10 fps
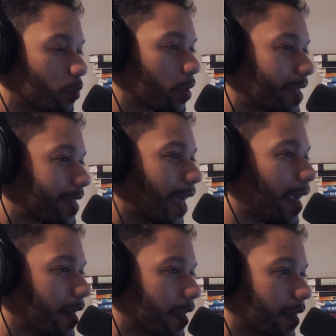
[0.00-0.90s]
we're
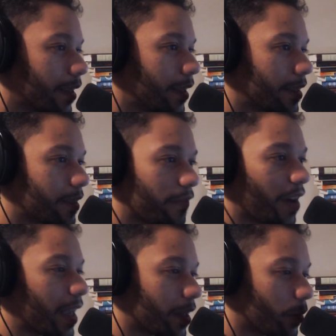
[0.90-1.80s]
excited to
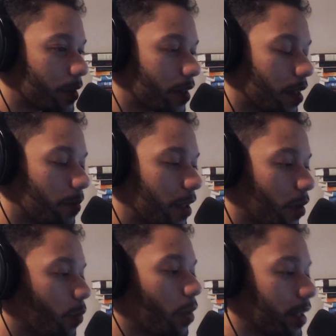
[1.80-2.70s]
find out what's going to be there.
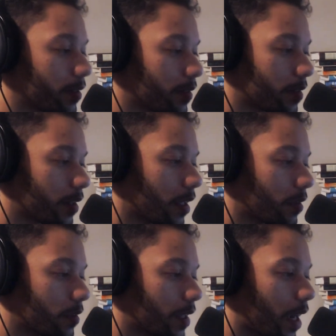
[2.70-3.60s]
What else is on the other
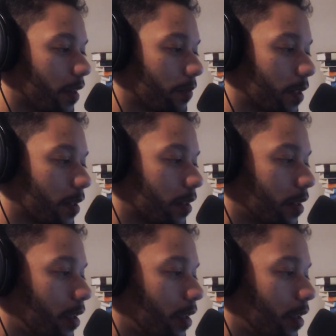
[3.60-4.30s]
side of the